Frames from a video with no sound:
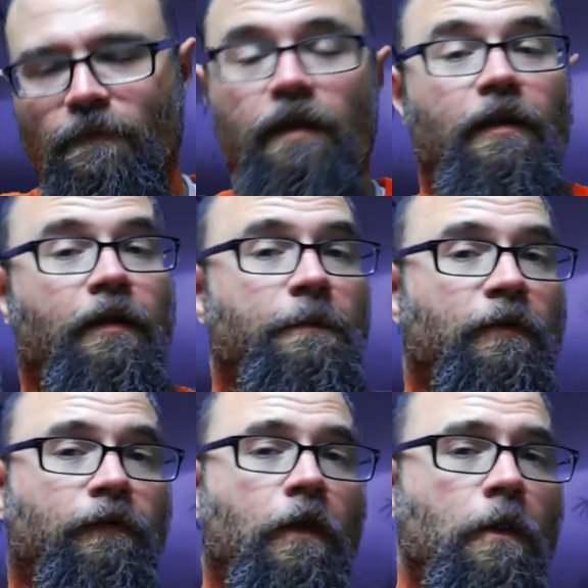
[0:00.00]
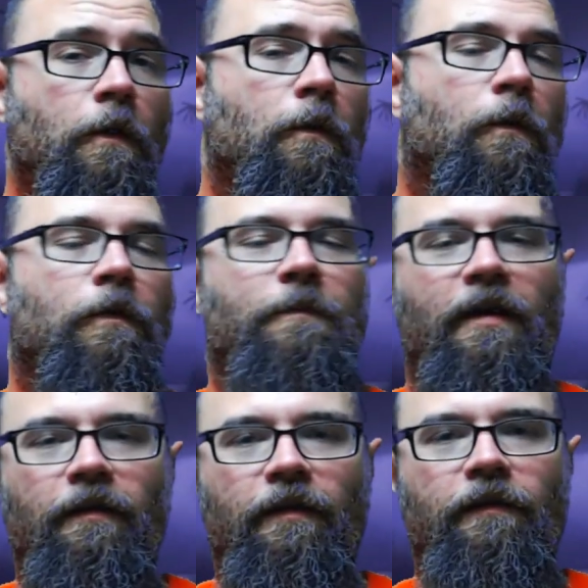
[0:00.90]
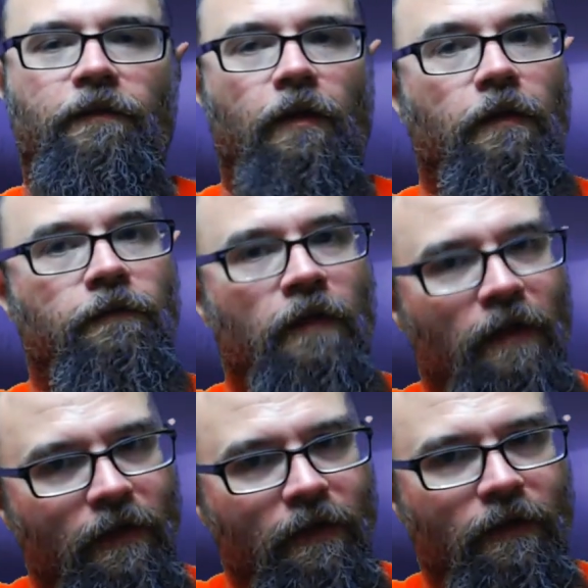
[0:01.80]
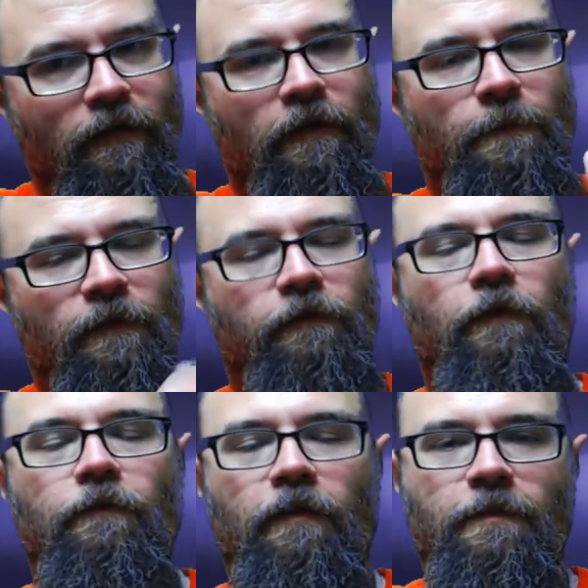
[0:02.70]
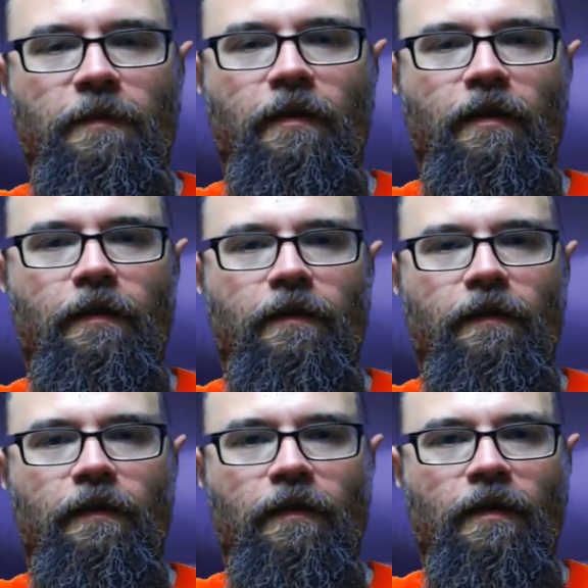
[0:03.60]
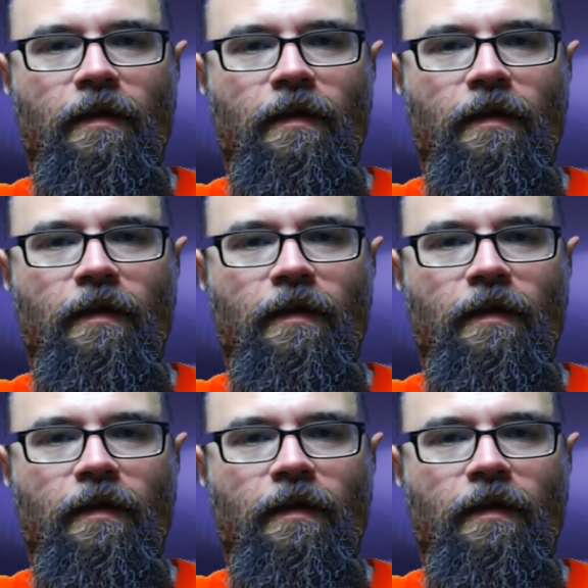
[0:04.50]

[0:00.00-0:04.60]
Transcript: Now, number two on my list of numbers don't really mean anything